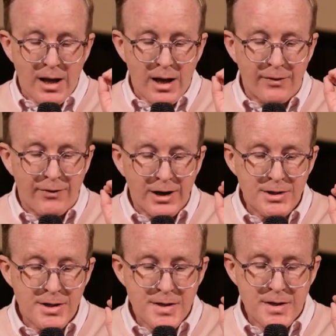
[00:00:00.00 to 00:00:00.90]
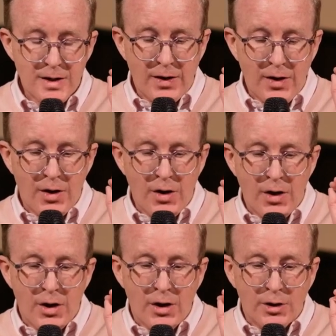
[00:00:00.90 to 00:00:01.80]
in verse
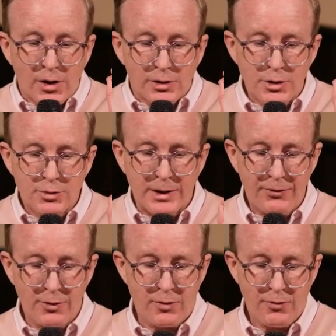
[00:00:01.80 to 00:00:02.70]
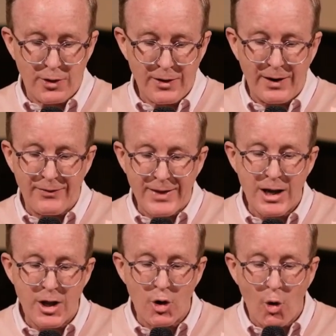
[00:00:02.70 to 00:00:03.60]
Luke 24 45, then
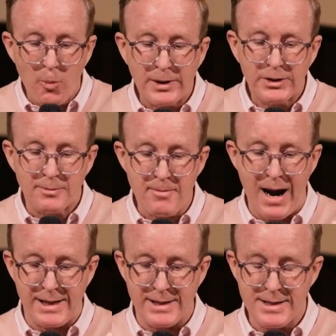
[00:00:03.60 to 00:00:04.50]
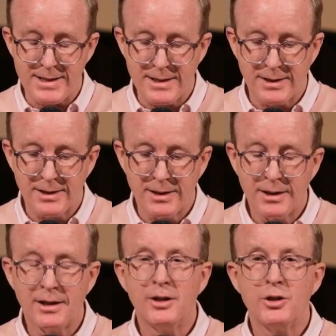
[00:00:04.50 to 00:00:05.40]
he opened their minds
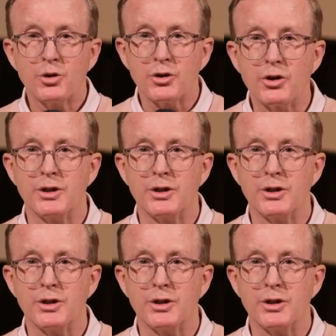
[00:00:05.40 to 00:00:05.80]
so they could